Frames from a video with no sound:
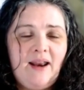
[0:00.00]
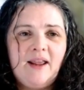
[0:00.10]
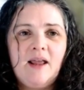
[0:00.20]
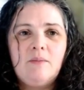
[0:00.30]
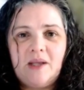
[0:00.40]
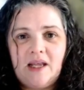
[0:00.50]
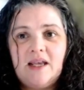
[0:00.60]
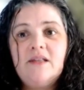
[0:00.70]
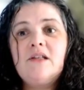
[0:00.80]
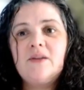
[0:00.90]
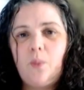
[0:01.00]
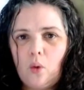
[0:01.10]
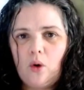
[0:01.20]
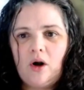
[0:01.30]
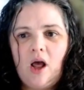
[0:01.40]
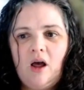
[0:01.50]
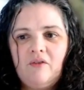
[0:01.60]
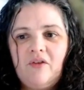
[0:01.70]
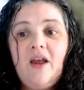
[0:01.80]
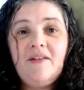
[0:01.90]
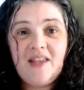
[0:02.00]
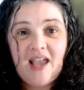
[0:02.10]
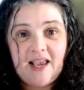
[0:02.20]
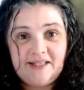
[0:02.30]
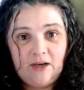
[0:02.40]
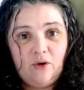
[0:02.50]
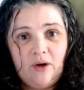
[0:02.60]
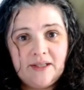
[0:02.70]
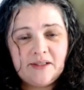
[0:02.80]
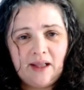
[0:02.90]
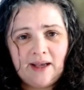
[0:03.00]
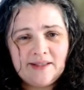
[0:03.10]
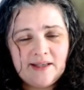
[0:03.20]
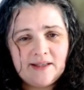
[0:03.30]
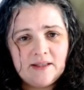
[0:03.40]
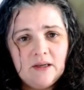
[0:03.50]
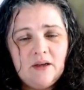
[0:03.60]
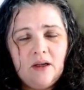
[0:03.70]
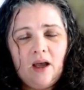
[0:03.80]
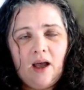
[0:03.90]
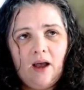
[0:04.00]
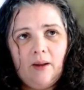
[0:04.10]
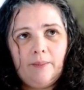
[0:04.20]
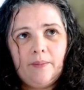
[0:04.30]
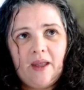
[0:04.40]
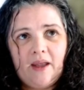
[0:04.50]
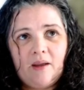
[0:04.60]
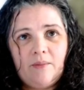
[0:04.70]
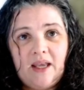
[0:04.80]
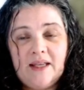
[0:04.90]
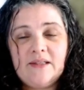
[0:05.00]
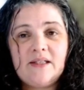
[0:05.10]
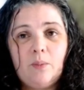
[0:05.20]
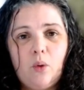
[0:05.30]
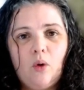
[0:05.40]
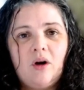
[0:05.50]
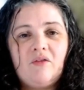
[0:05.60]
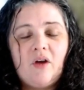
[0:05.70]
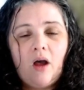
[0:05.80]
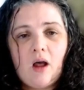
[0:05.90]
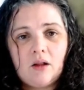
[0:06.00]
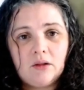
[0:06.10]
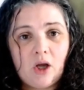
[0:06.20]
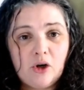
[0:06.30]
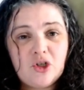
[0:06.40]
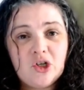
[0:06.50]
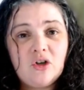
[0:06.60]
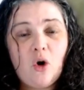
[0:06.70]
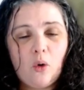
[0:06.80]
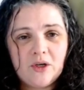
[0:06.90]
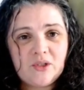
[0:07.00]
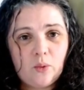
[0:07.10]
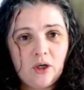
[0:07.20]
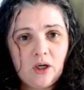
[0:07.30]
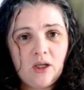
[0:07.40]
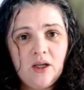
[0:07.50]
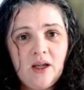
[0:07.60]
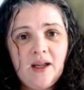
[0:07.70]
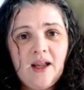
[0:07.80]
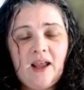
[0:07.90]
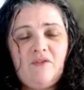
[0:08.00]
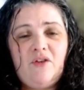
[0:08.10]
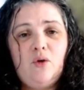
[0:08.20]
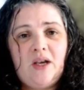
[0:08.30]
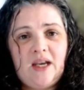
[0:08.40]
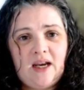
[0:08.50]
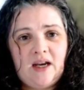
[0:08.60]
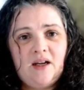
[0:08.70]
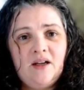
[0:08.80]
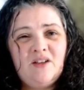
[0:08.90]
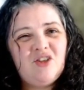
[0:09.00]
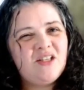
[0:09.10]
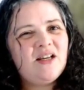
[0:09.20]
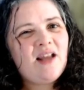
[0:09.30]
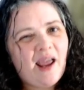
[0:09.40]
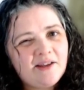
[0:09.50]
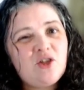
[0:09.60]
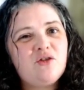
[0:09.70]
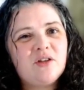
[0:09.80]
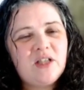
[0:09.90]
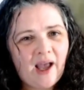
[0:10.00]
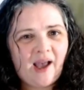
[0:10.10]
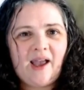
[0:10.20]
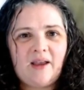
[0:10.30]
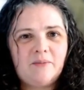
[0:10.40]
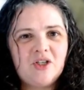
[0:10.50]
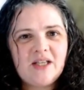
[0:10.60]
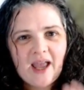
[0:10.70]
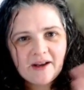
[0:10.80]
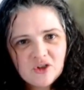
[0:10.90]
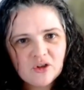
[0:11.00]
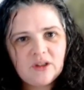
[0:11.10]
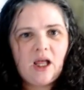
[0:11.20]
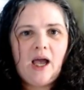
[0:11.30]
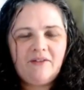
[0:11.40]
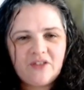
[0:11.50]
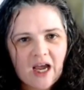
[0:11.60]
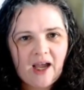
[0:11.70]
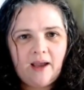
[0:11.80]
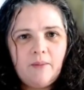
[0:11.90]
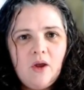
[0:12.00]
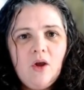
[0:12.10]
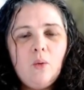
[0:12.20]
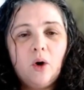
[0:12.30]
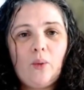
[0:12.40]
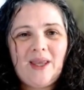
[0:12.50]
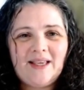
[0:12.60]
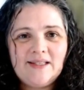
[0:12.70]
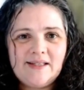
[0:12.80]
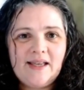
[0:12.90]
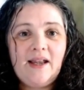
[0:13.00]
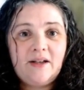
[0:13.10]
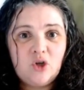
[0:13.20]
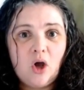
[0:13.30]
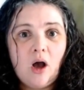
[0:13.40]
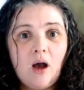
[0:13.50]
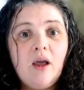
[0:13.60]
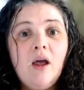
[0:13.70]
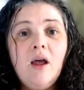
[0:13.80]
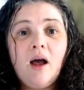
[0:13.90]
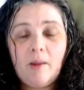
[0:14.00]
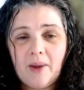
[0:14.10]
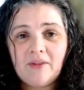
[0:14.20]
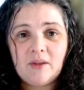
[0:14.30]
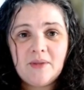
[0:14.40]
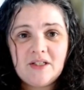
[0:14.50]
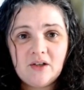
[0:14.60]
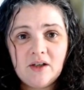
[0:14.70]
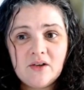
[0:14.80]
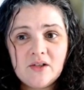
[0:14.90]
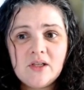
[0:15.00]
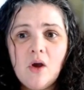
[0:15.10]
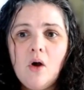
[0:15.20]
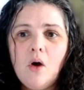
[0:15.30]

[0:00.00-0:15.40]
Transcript: and it can be in support of the asynchronous classes. It can be in support of a larger coursework if you need just an extra time, just extra live time where we can sit and talk about the materials,